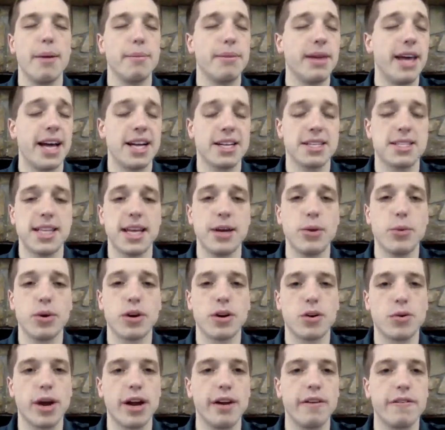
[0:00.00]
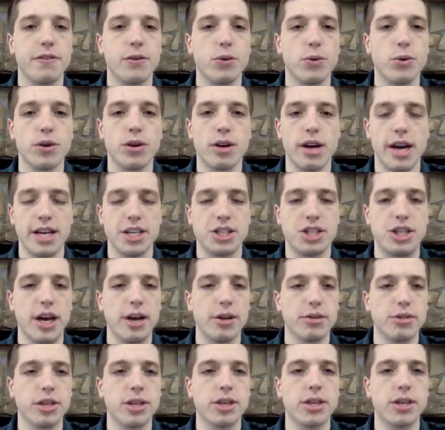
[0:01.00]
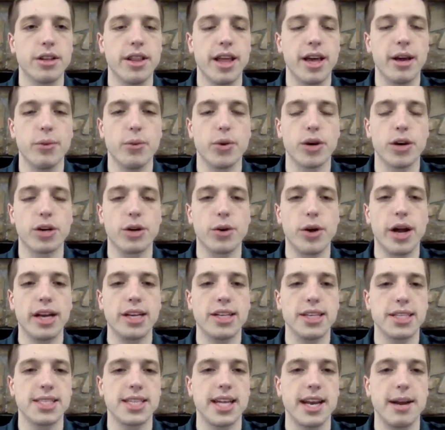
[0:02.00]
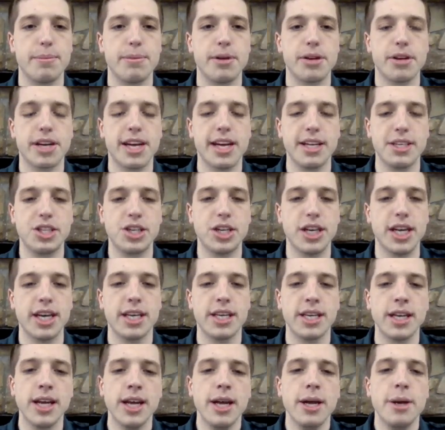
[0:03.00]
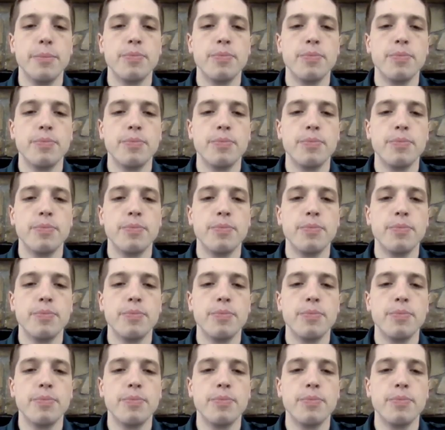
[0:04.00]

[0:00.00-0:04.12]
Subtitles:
Yes, they work great for a shelter. They work great to set up your kitchen in.